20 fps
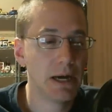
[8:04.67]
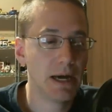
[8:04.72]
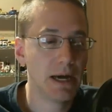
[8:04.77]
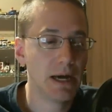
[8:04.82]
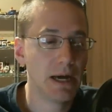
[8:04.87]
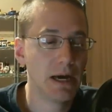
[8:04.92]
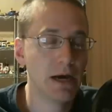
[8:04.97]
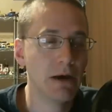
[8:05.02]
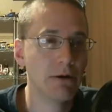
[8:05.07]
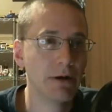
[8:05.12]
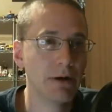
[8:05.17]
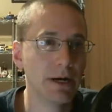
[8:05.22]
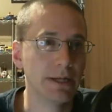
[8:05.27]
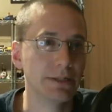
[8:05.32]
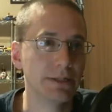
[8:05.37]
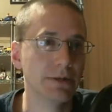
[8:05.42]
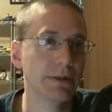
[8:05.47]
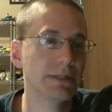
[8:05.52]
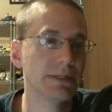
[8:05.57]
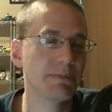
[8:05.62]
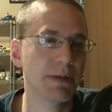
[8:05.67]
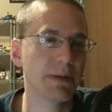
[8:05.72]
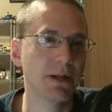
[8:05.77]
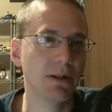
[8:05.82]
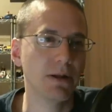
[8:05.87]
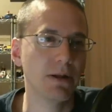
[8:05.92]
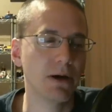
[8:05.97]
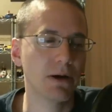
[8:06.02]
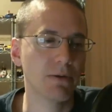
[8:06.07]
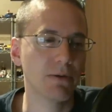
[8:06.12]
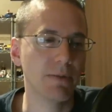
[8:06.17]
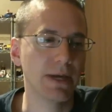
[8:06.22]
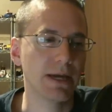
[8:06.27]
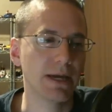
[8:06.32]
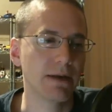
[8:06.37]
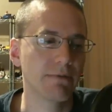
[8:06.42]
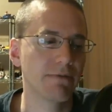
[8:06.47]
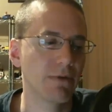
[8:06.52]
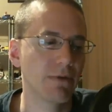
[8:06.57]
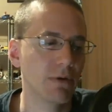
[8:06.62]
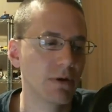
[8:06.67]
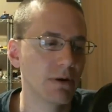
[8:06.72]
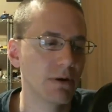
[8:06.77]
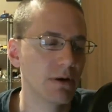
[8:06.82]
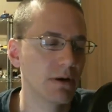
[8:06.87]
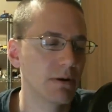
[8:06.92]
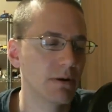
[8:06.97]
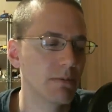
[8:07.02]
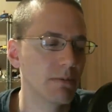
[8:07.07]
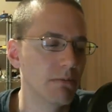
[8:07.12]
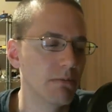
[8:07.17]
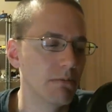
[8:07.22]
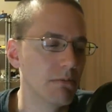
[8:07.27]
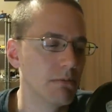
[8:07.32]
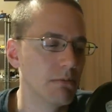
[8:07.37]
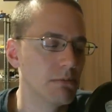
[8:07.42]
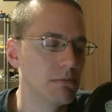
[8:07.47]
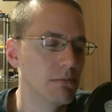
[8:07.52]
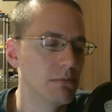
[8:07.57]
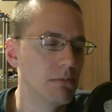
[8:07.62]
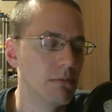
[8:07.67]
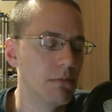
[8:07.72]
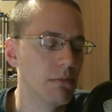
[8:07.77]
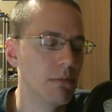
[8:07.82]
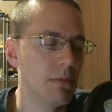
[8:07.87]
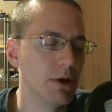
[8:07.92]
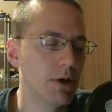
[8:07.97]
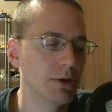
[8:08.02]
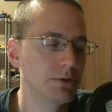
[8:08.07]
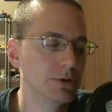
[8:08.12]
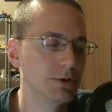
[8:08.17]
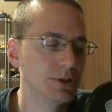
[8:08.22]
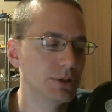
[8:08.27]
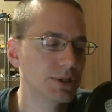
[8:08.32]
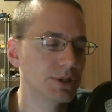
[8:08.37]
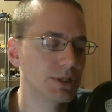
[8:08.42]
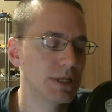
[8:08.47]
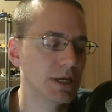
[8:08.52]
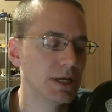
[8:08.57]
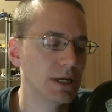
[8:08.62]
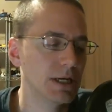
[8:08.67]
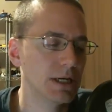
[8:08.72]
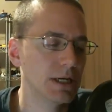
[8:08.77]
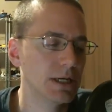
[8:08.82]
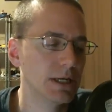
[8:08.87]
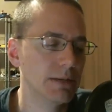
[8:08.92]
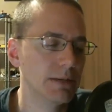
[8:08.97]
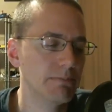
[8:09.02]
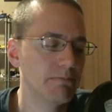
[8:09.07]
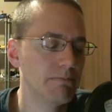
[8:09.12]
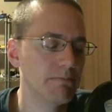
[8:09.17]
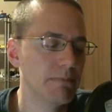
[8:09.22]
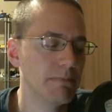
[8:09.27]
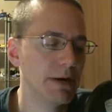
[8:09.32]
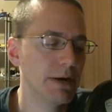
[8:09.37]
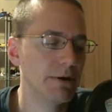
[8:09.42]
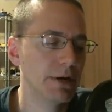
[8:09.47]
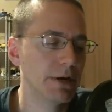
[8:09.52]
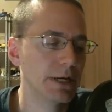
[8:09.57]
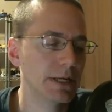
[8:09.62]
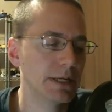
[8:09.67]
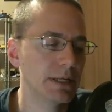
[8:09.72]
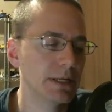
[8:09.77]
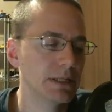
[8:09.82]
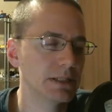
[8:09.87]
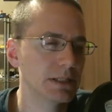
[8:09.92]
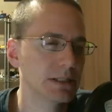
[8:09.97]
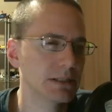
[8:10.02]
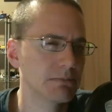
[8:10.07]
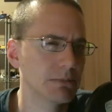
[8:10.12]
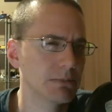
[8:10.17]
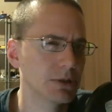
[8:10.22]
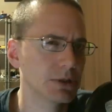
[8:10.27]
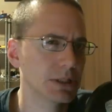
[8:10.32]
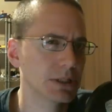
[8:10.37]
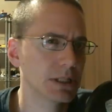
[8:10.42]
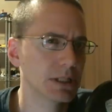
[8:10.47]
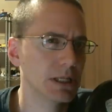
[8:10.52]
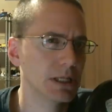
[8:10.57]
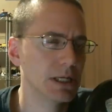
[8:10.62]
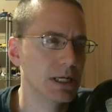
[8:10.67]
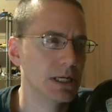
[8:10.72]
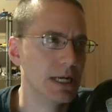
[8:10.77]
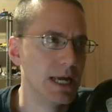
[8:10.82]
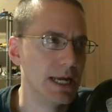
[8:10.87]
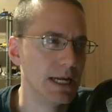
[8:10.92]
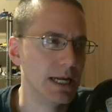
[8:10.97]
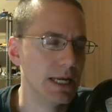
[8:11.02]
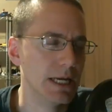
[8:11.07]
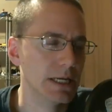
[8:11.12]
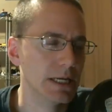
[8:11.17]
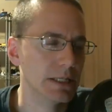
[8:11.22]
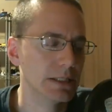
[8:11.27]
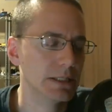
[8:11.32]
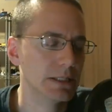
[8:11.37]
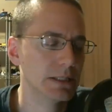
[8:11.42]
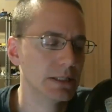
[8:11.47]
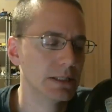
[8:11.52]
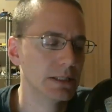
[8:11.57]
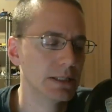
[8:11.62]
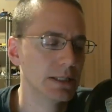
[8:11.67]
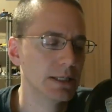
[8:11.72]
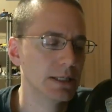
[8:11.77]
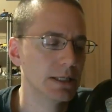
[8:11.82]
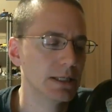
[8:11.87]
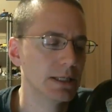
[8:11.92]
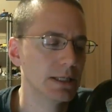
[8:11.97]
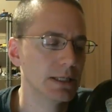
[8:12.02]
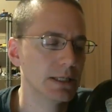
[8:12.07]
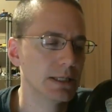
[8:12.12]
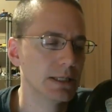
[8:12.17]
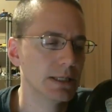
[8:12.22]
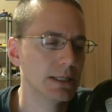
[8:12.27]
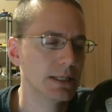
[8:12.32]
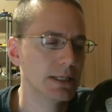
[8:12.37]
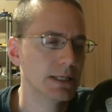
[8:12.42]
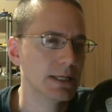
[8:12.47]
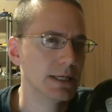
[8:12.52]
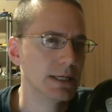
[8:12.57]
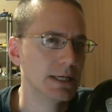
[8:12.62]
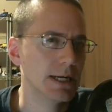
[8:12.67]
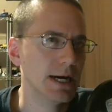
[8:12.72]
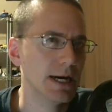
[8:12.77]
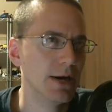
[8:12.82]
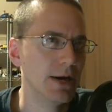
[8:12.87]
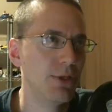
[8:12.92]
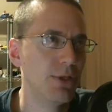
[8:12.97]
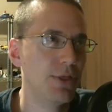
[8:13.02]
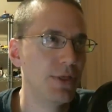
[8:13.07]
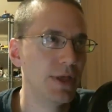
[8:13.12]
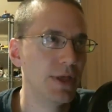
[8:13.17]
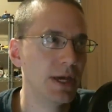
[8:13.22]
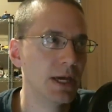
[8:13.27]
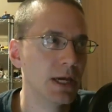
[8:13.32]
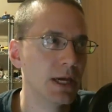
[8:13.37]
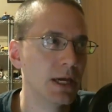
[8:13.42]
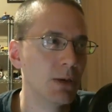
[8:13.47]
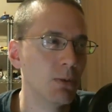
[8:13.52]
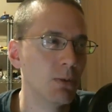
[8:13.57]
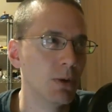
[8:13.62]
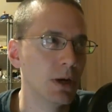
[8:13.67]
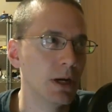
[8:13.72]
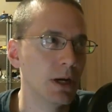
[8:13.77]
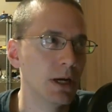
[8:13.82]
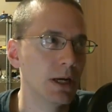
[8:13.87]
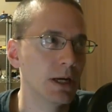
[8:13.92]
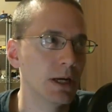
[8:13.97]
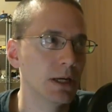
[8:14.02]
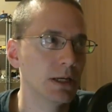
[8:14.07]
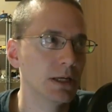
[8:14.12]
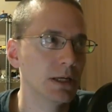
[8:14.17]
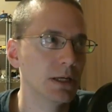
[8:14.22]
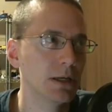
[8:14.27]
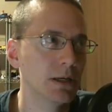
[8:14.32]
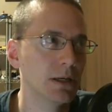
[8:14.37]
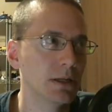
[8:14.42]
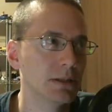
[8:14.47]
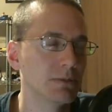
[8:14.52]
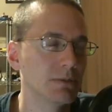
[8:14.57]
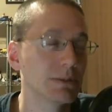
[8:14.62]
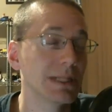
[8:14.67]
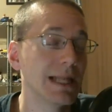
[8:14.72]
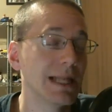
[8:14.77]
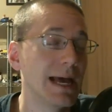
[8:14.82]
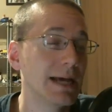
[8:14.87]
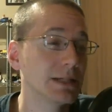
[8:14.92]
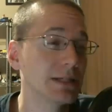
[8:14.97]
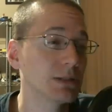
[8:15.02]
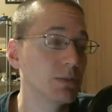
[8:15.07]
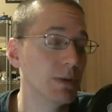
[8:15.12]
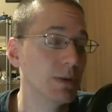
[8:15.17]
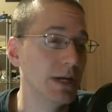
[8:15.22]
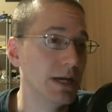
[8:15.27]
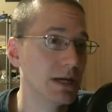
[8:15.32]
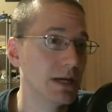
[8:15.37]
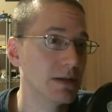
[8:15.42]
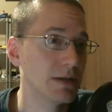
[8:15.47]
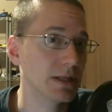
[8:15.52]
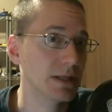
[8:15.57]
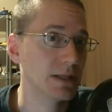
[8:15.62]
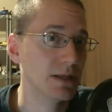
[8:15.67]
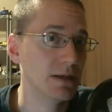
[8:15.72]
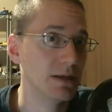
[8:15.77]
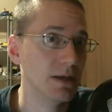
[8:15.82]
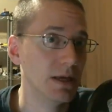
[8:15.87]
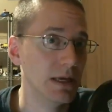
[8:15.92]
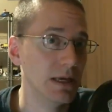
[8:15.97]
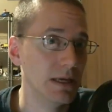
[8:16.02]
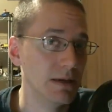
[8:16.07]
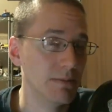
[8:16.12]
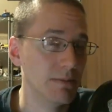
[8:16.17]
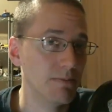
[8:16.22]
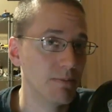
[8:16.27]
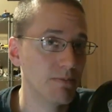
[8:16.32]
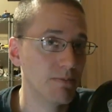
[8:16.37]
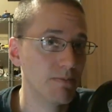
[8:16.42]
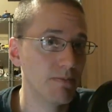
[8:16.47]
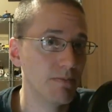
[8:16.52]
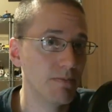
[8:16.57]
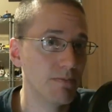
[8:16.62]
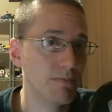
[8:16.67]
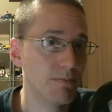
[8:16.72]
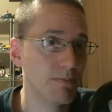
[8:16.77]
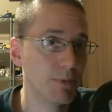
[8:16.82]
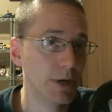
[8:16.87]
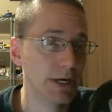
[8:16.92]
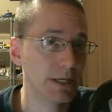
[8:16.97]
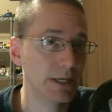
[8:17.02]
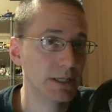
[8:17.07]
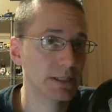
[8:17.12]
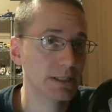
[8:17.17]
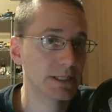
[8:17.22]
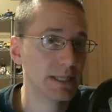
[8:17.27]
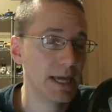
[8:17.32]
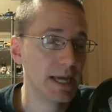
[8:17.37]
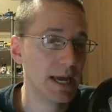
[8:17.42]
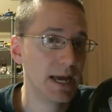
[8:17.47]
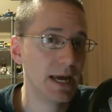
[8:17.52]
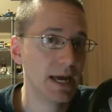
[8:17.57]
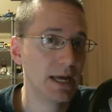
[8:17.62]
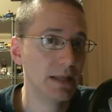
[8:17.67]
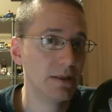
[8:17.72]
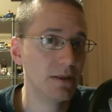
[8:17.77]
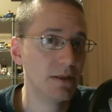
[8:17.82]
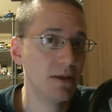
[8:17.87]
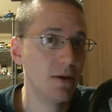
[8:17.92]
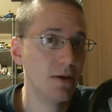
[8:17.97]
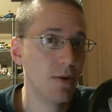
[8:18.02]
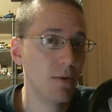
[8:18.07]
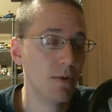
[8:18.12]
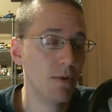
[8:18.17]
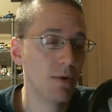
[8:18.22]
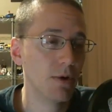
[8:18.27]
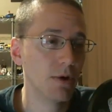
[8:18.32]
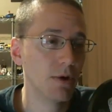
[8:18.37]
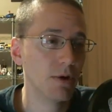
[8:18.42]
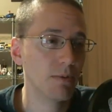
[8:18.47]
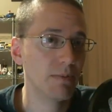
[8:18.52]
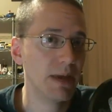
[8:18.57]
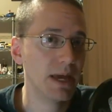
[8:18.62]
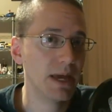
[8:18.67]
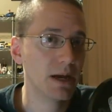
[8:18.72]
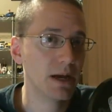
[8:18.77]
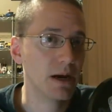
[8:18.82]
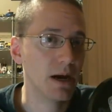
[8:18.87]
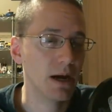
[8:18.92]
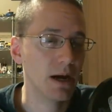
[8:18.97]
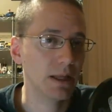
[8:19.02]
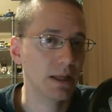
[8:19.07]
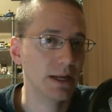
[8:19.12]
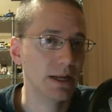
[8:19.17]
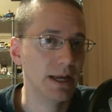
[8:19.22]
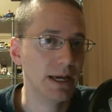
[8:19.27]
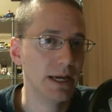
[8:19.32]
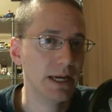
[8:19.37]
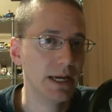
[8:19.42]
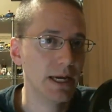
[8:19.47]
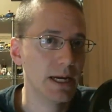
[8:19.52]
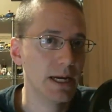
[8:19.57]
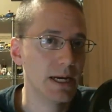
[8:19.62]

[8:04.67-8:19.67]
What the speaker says: All right, so it's been a long weekend for most Americans, most Canadians. I think it was last week that the Brits had your bank holiday.